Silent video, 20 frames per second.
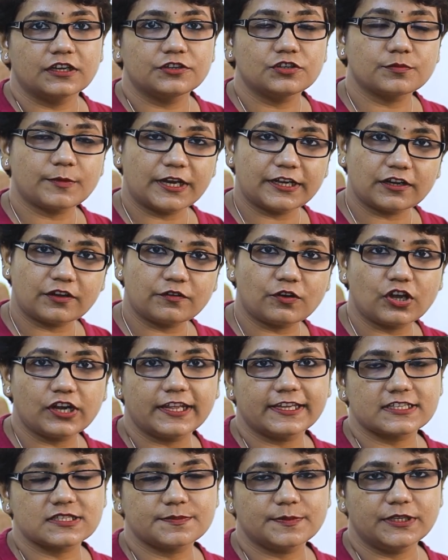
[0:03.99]
You might have all
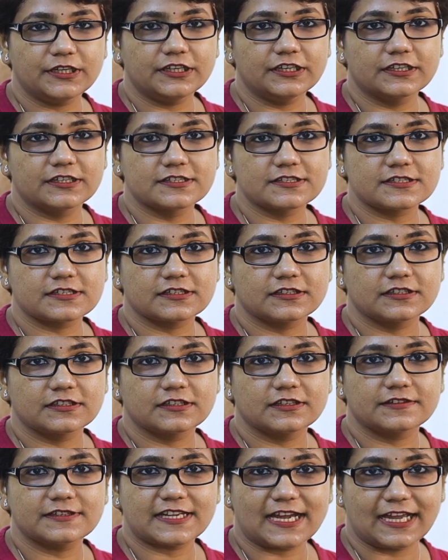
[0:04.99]
experienced
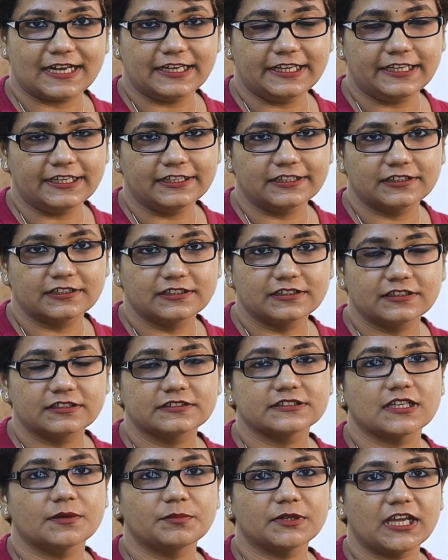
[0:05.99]
tanning,
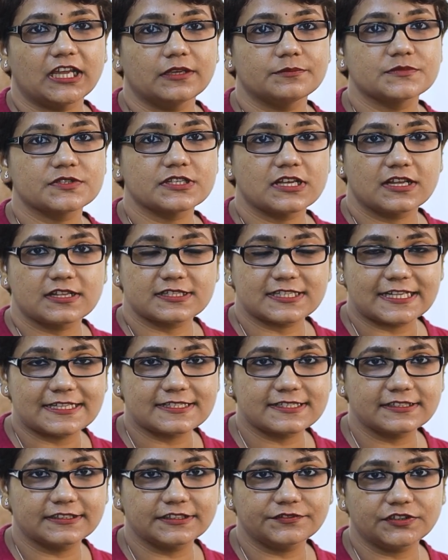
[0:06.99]
sometimes
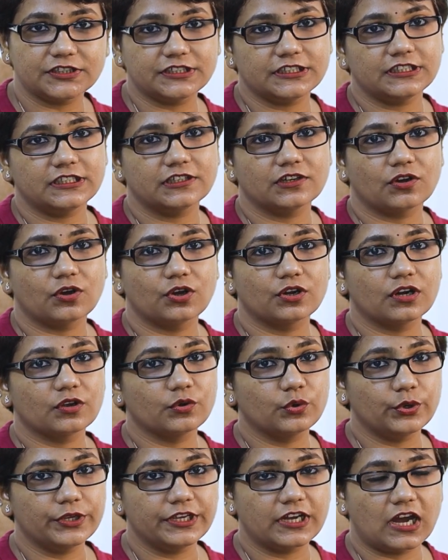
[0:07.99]
sensitivity on
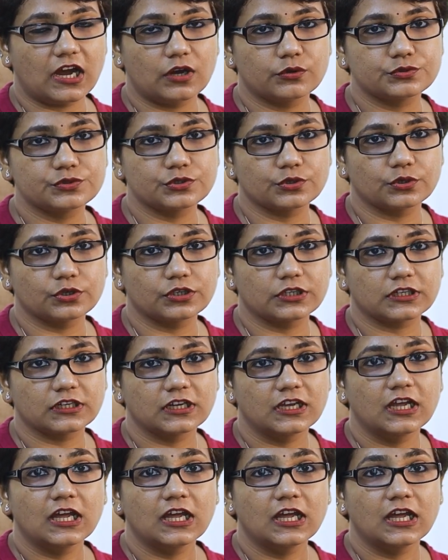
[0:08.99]
going outdoor,